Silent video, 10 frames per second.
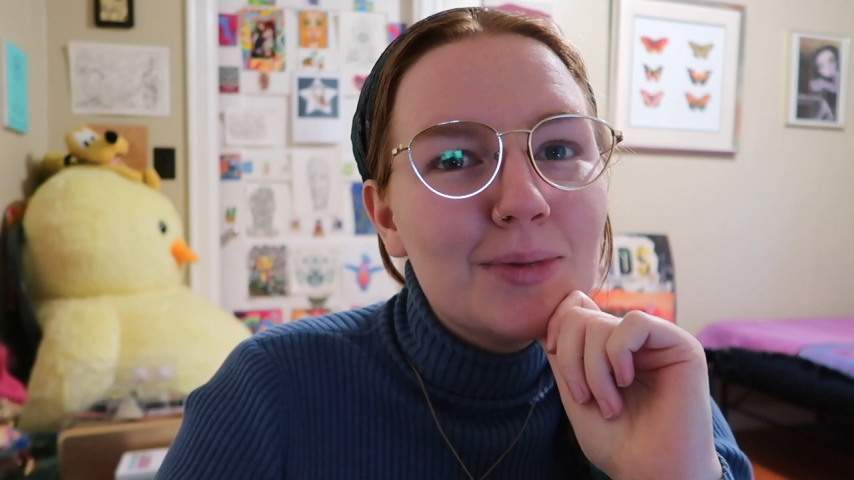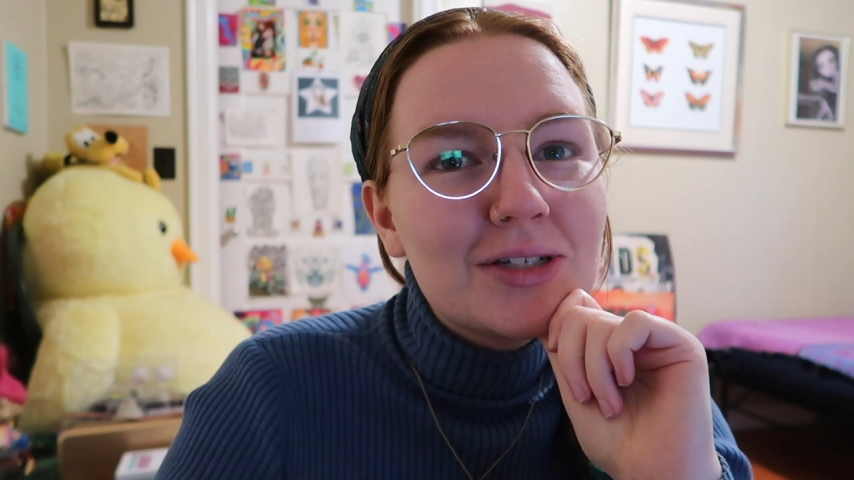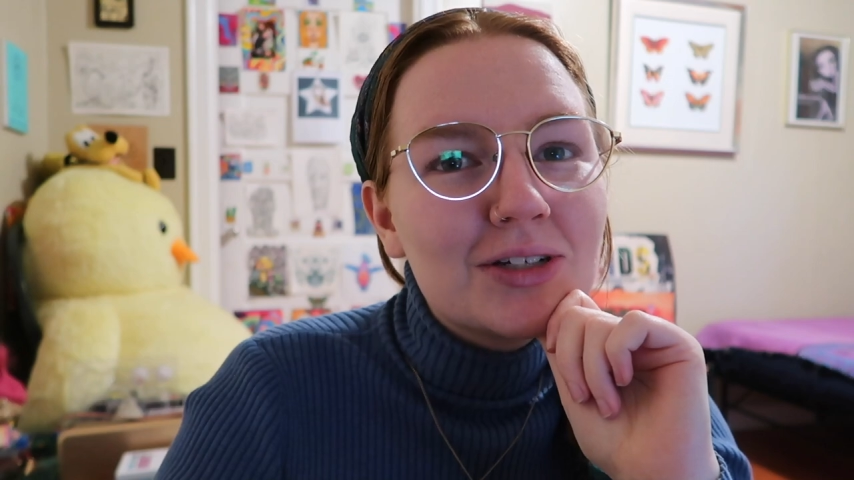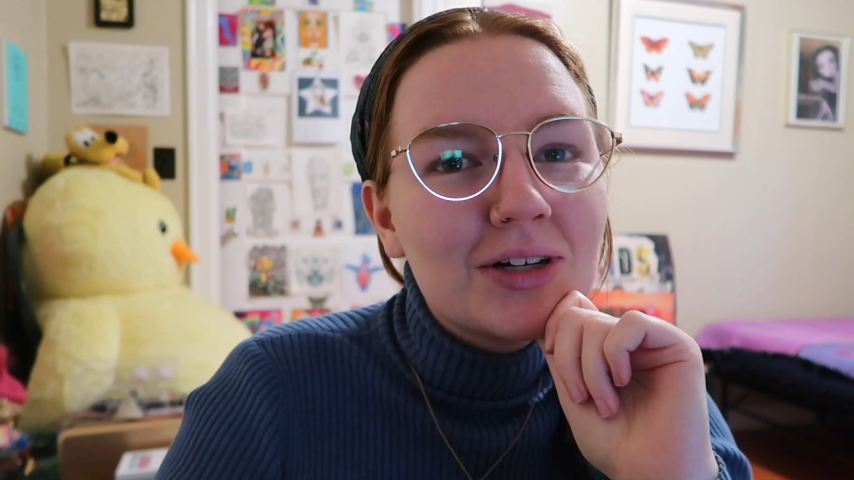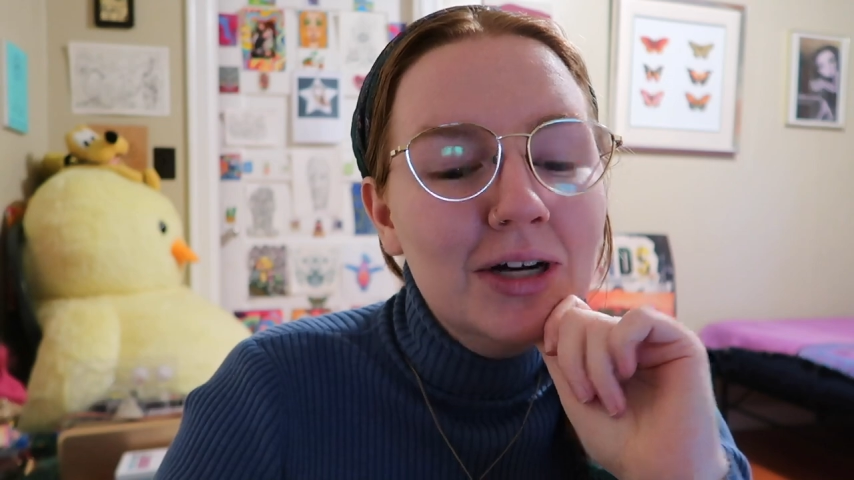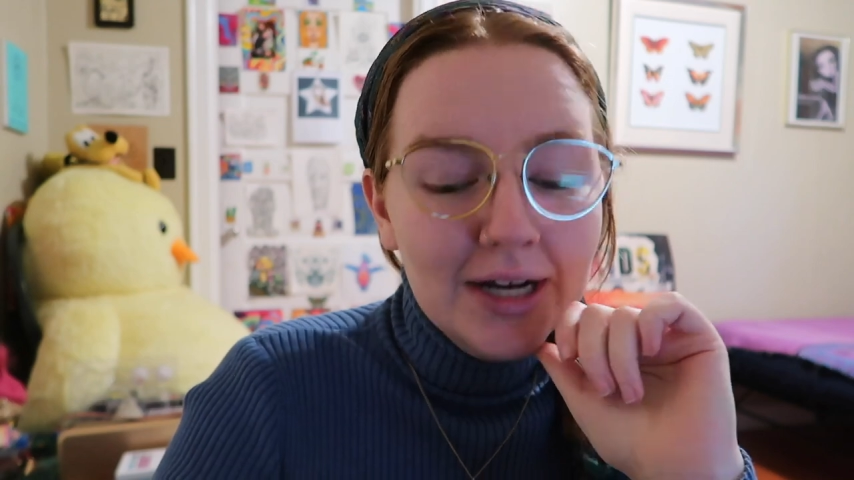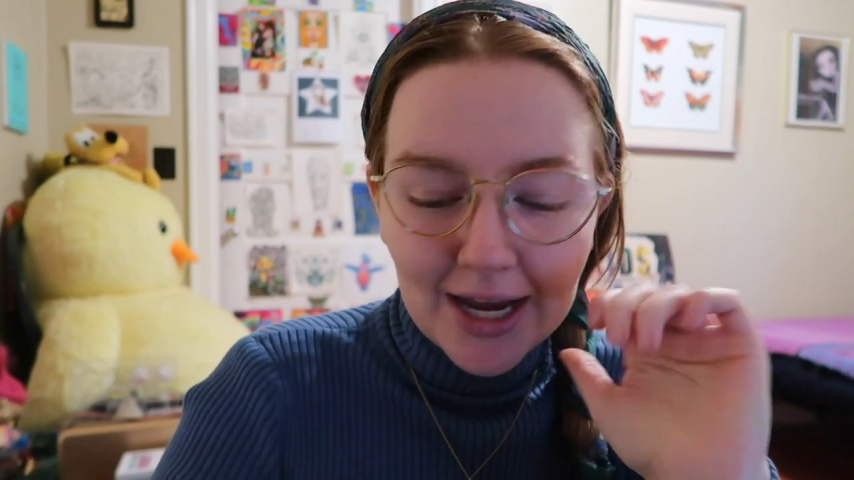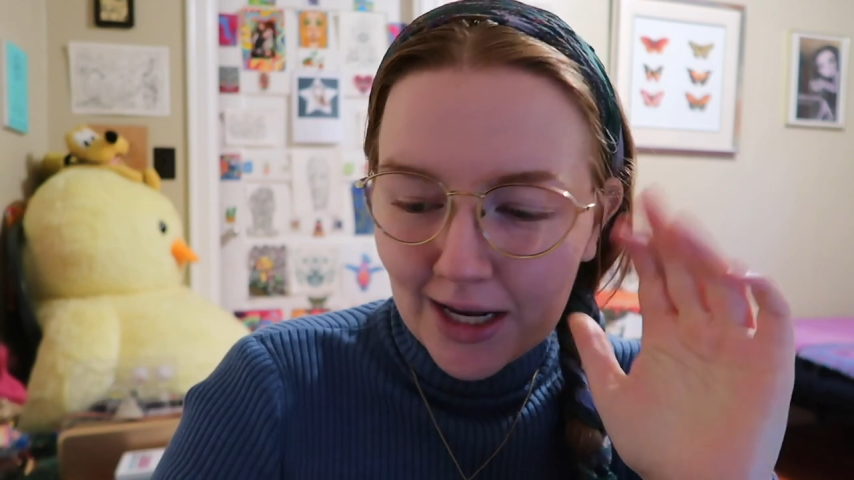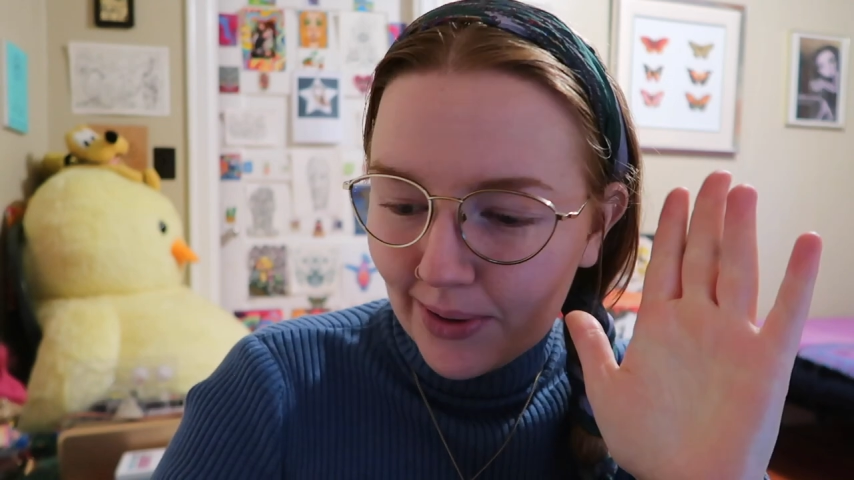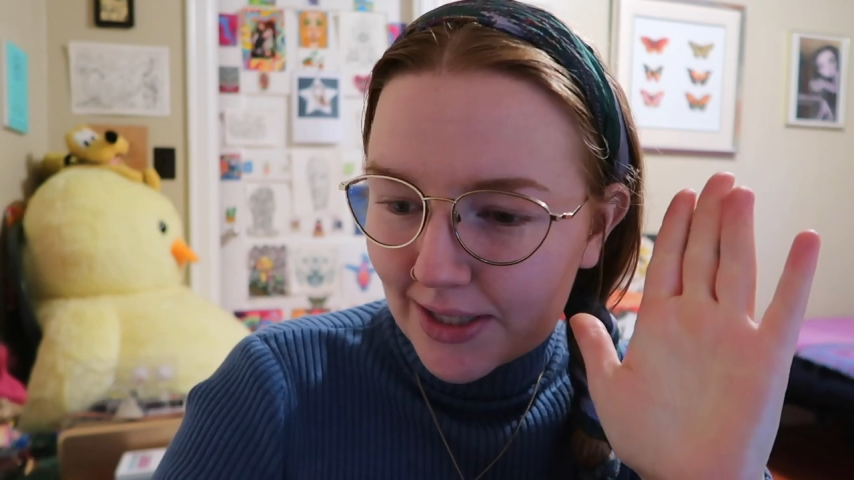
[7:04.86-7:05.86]
I miss her.
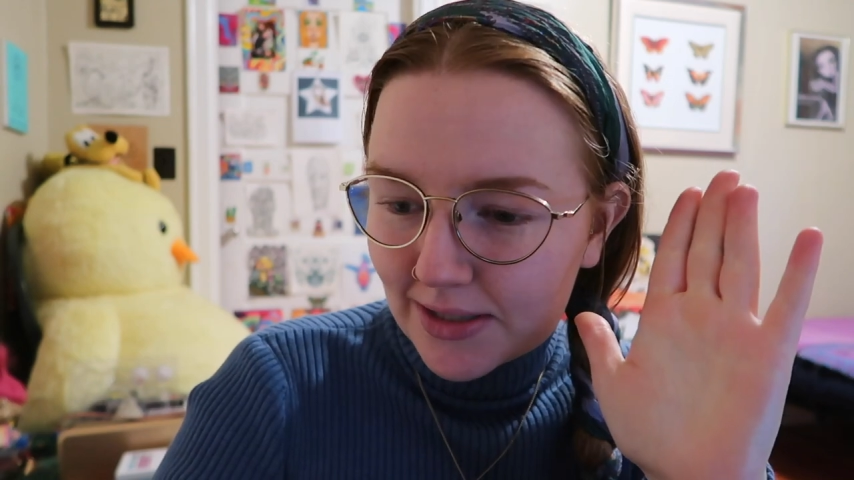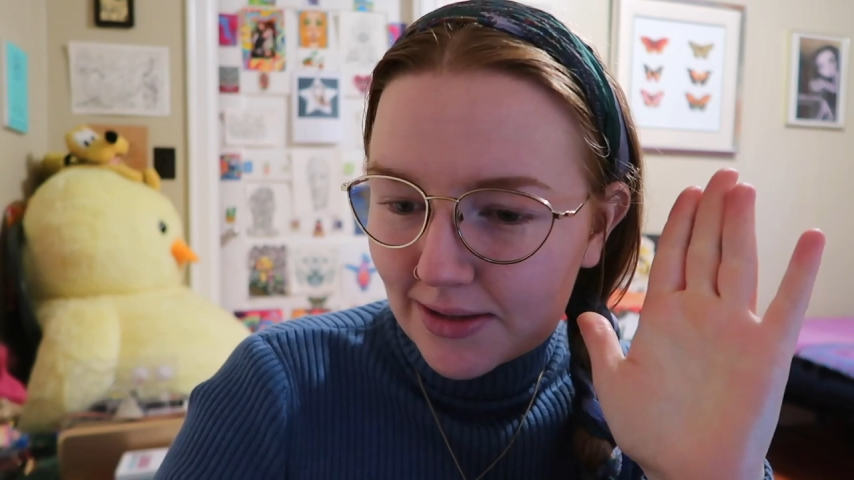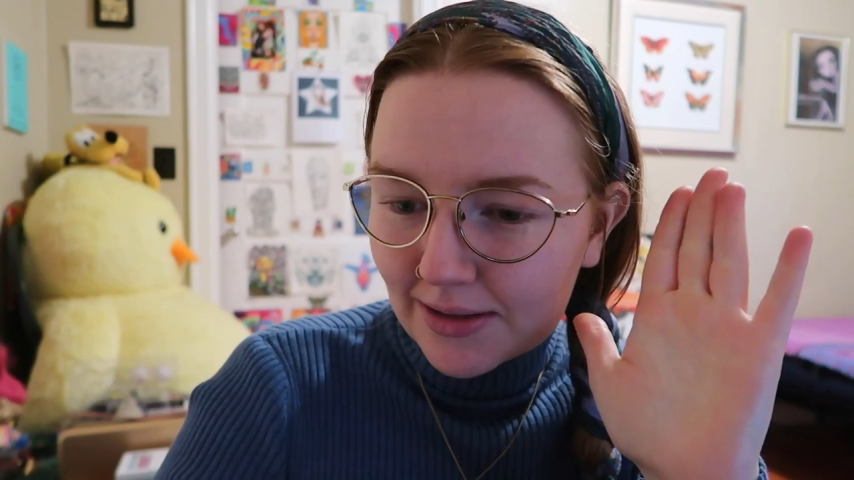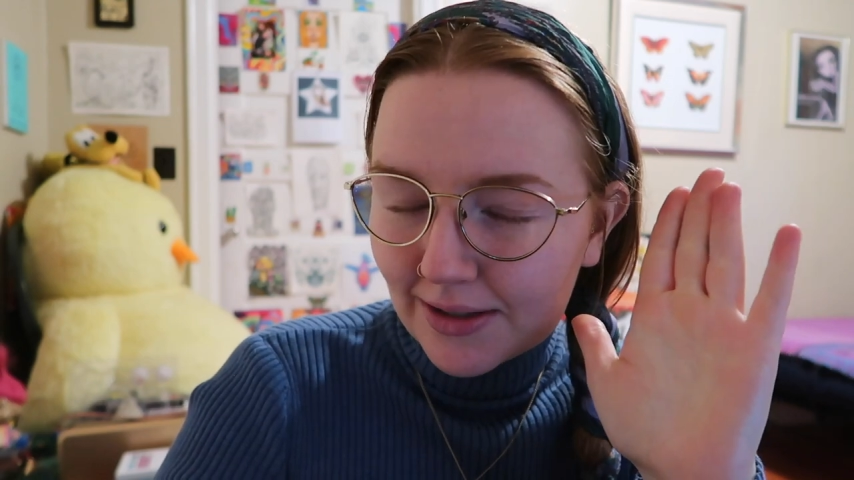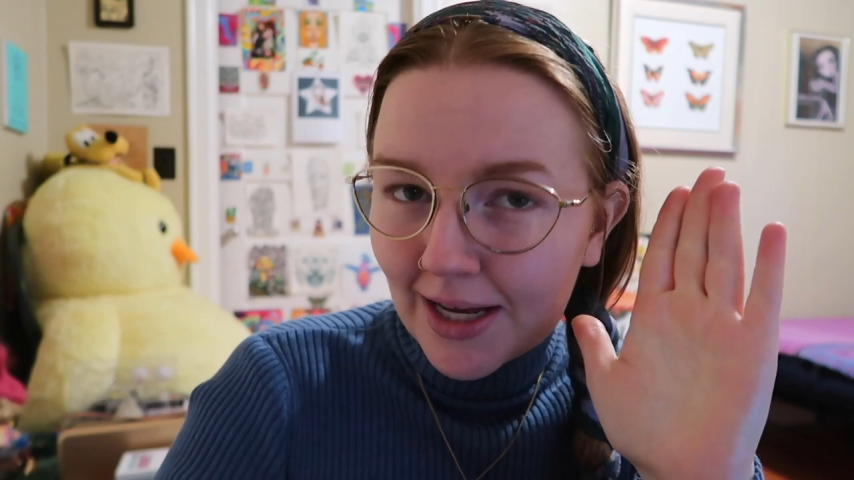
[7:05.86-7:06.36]
Anyways,